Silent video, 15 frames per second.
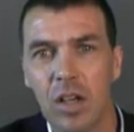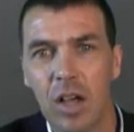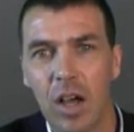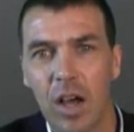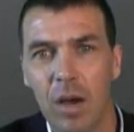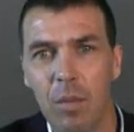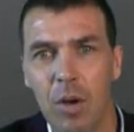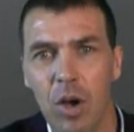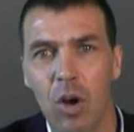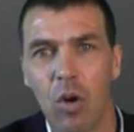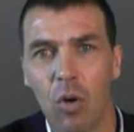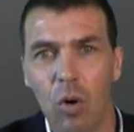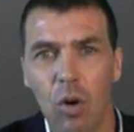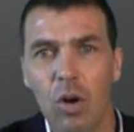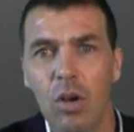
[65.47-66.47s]

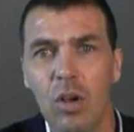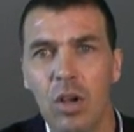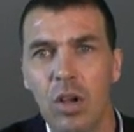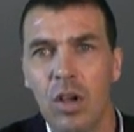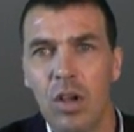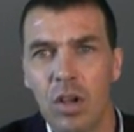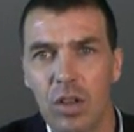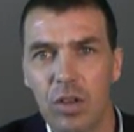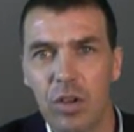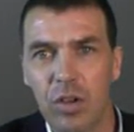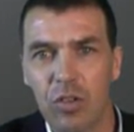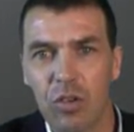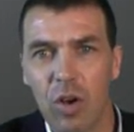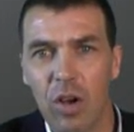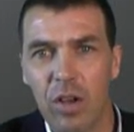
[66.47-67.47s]
Or you
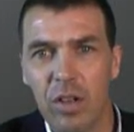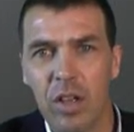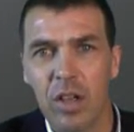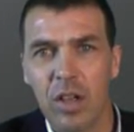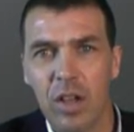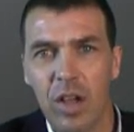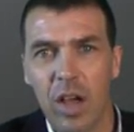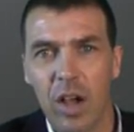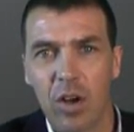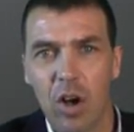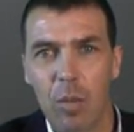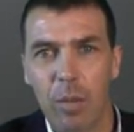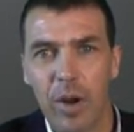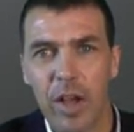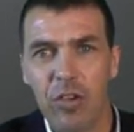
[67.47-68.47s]
can try a
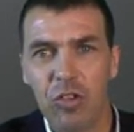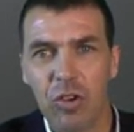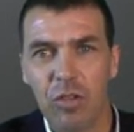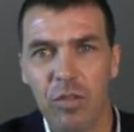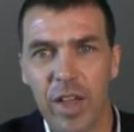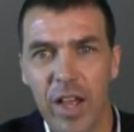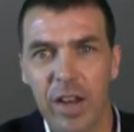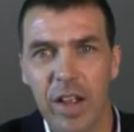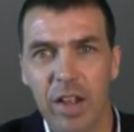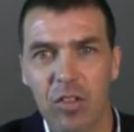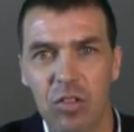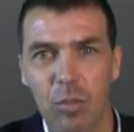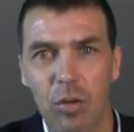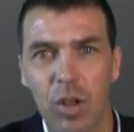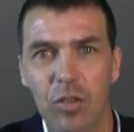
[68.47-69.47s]
combination of that and
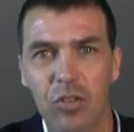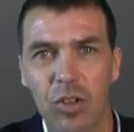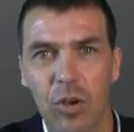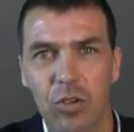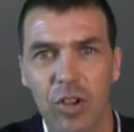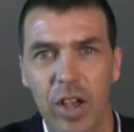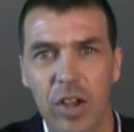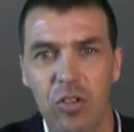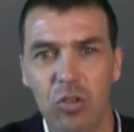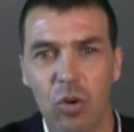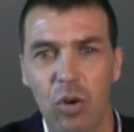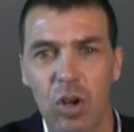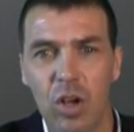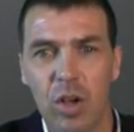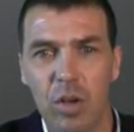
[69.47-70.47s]
some lifestyle change,
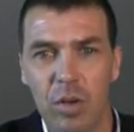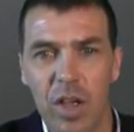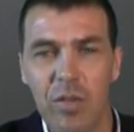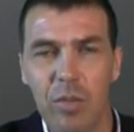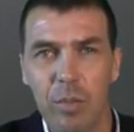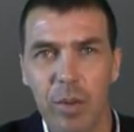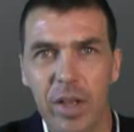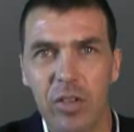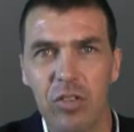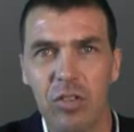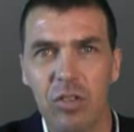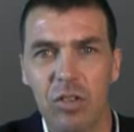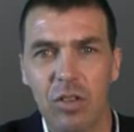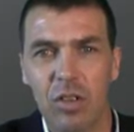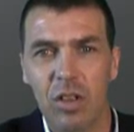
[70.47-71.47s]
or even best,
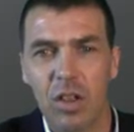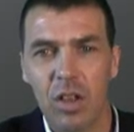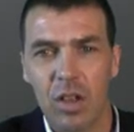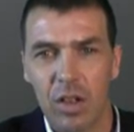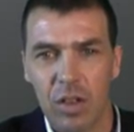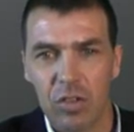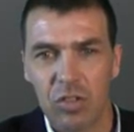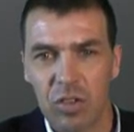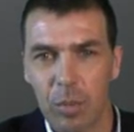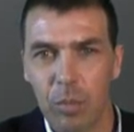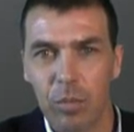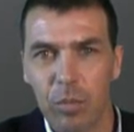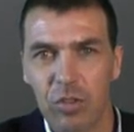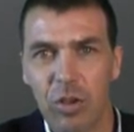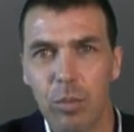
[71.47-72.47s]

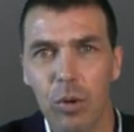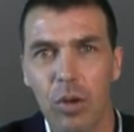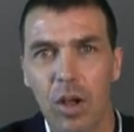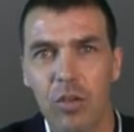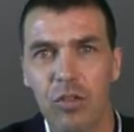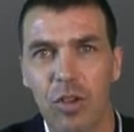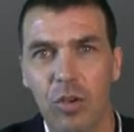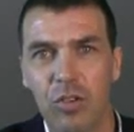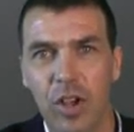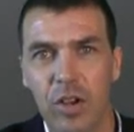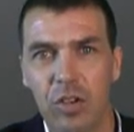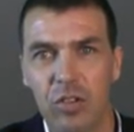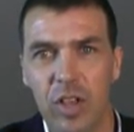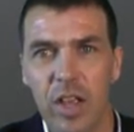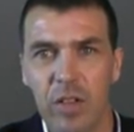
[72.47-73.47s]
some simple lifestyle
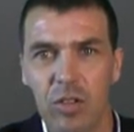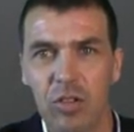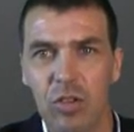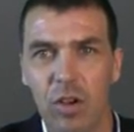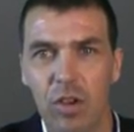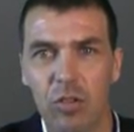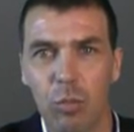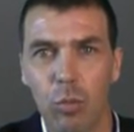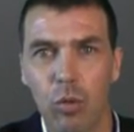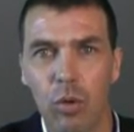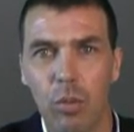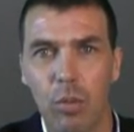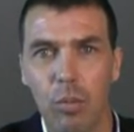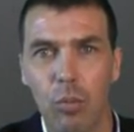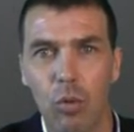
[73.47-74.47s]
changes. Exercise
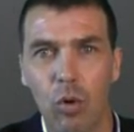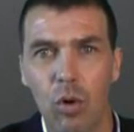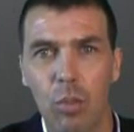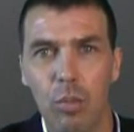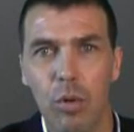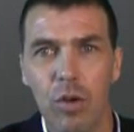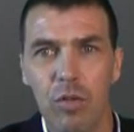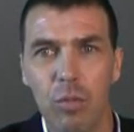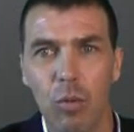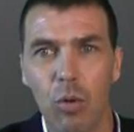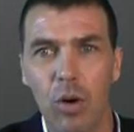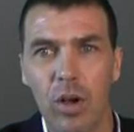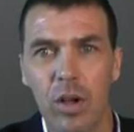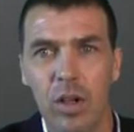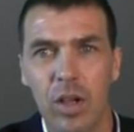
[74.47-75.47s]
more, move
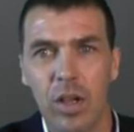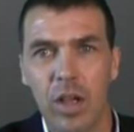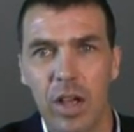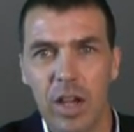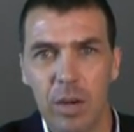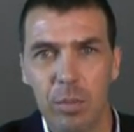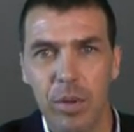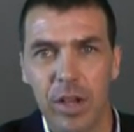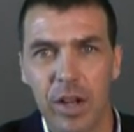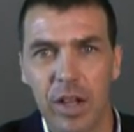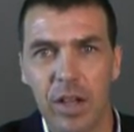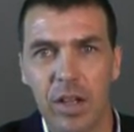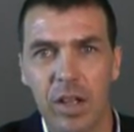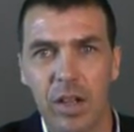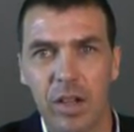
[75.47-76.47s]
more, eat
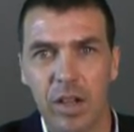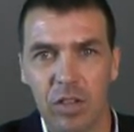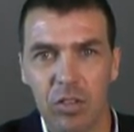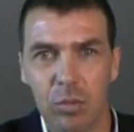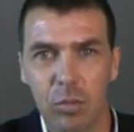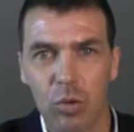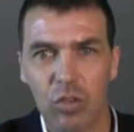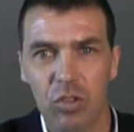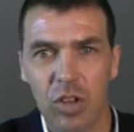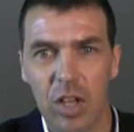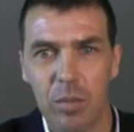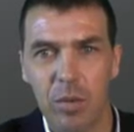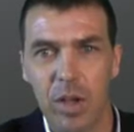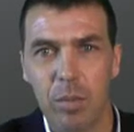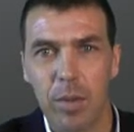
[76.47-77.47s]
better, get some more
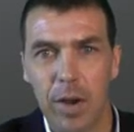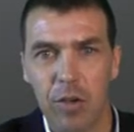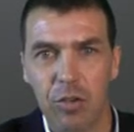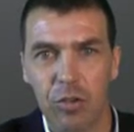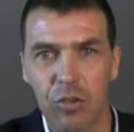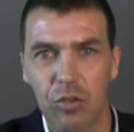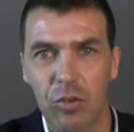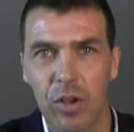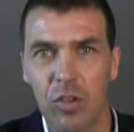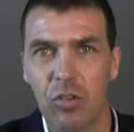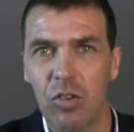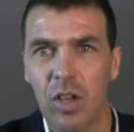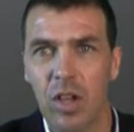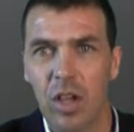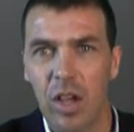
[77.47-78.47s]
sleep, and manage your
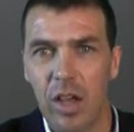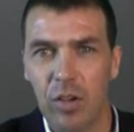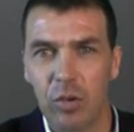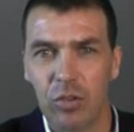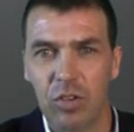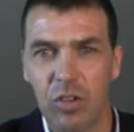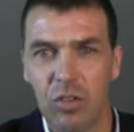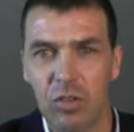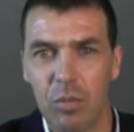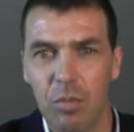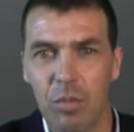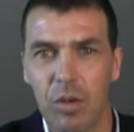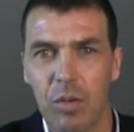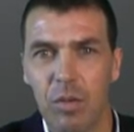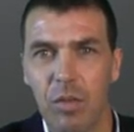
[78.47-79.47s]
stress, and you'll see
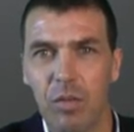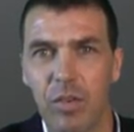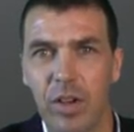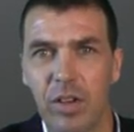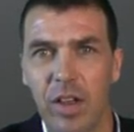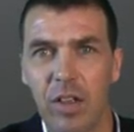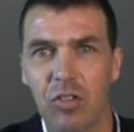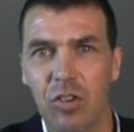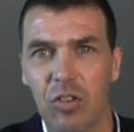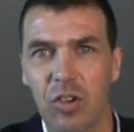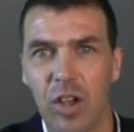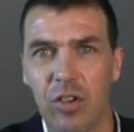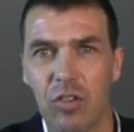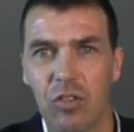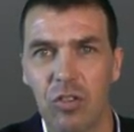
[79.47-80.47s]
some fantastic
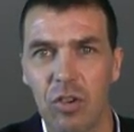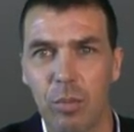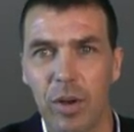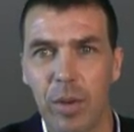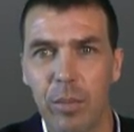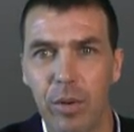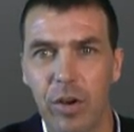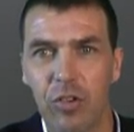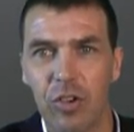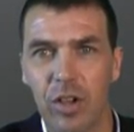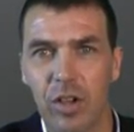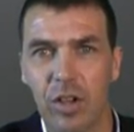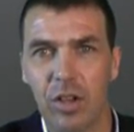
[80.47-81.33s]
changes in your blood pressure.